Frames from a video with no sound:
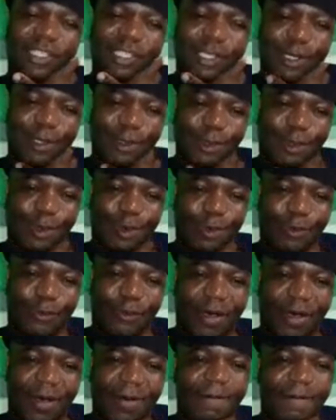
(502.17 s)

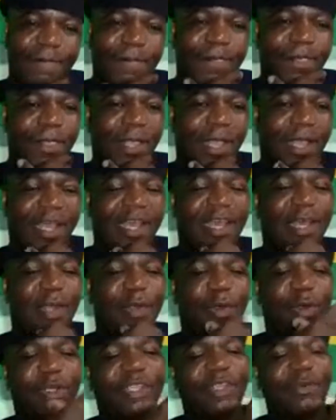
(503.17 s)
opposition so far,
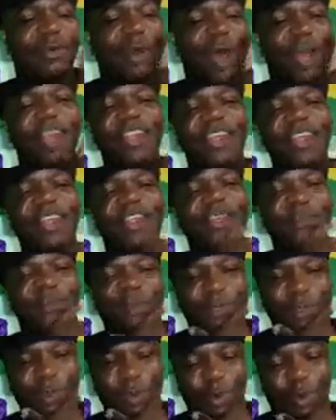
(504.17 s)
not
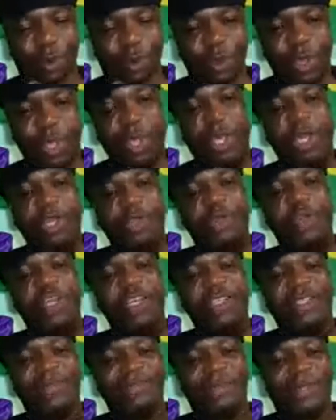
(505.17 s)
one individual
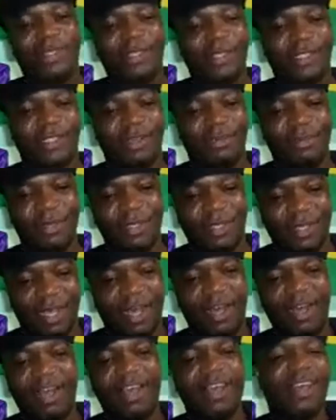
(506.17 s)
known as Mr.
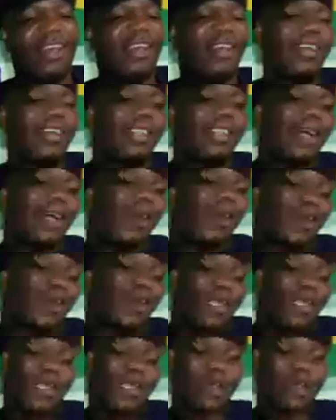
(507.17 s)
Chamisa, is
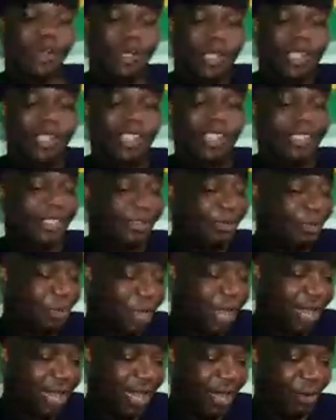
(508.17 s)
according to
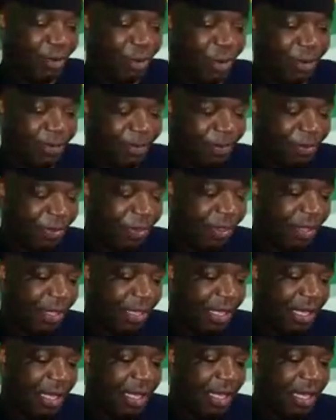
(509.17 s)
E.D. Mnangagwa.
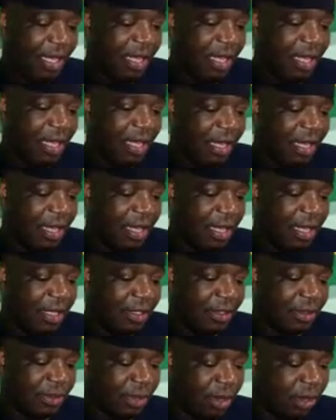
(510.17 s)

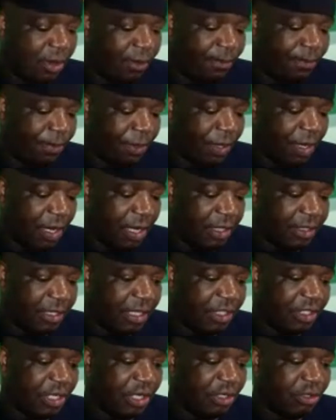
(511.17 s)
So, ladies
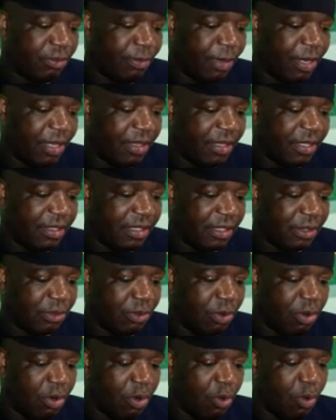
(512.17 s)
and gentlemen, this
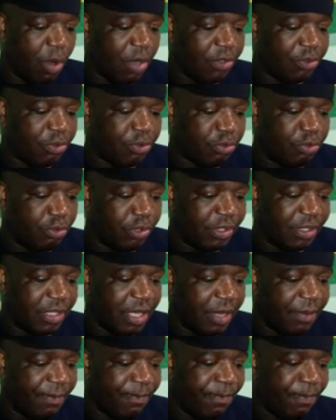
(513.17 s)
is all what you
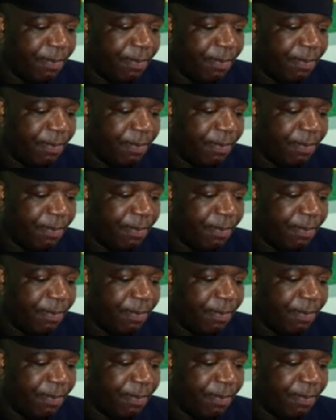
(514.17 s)
see.